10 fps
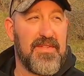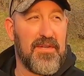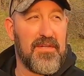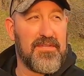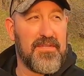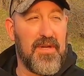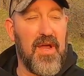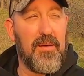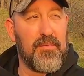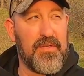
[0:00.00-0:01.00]
turkeys are
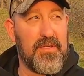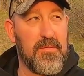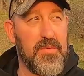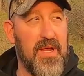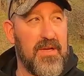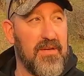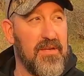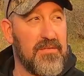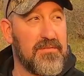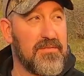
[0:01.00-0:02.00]
gobbling in the
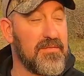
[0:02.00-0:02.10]
background.